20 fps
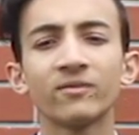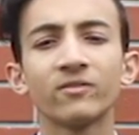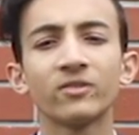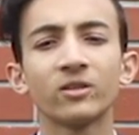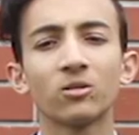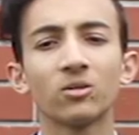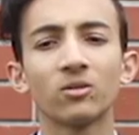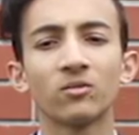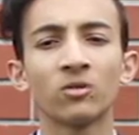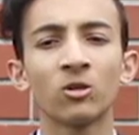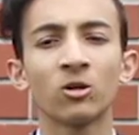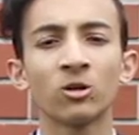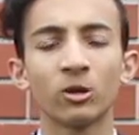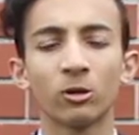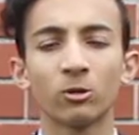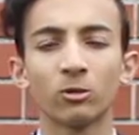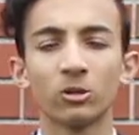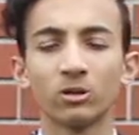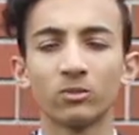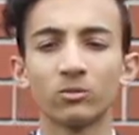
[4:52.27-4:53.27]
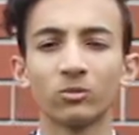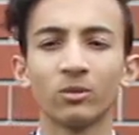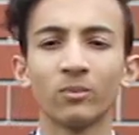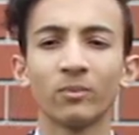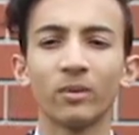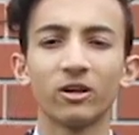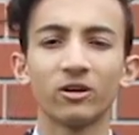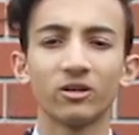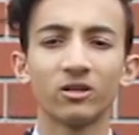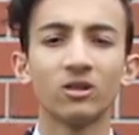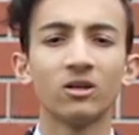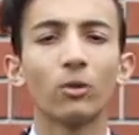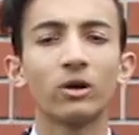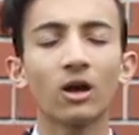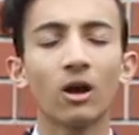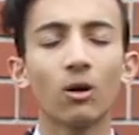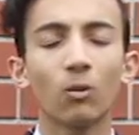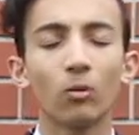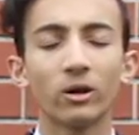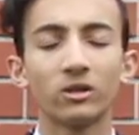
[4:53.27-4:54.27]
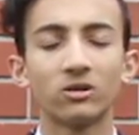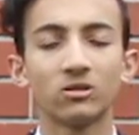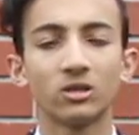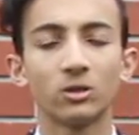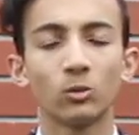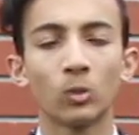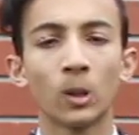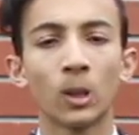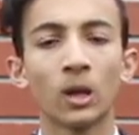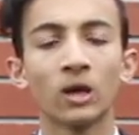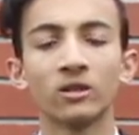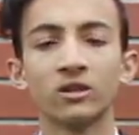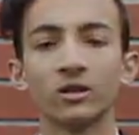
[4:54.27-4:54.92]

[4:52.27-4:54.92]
field of non-equilibrium matter. We can't wait to see what lies